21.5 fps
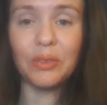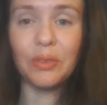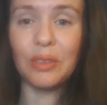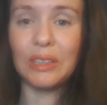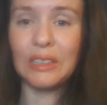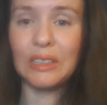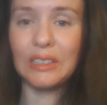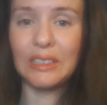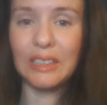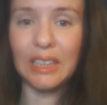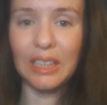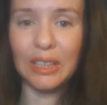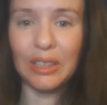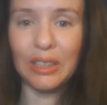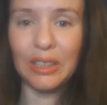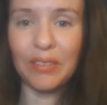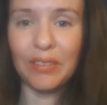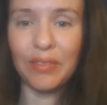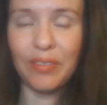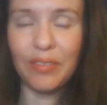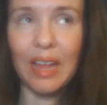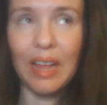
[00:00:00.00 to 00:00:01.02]
ones that are
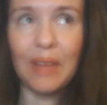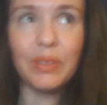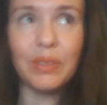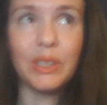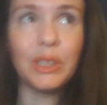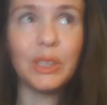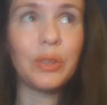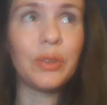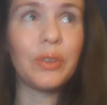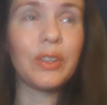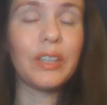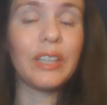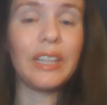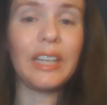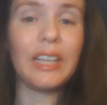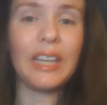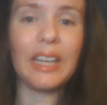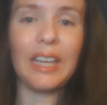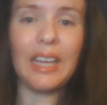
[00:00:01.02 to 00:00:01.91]
inflammatory.